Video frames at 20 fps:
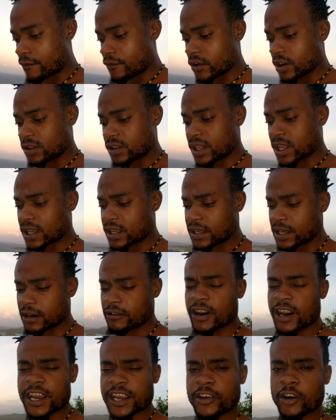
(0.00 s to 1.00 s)
We take
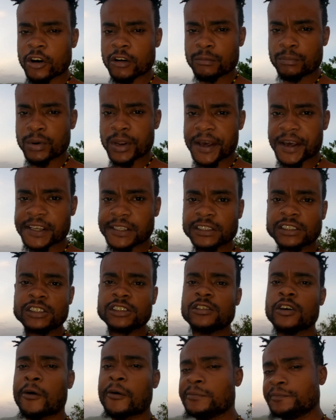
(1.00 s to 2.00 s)
care of young plants,
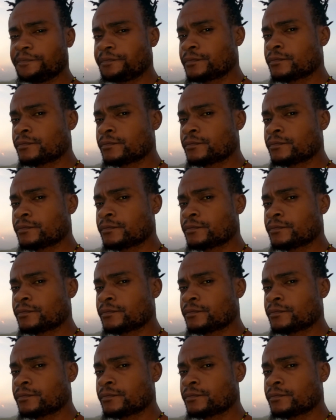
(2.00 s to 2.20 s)
you know.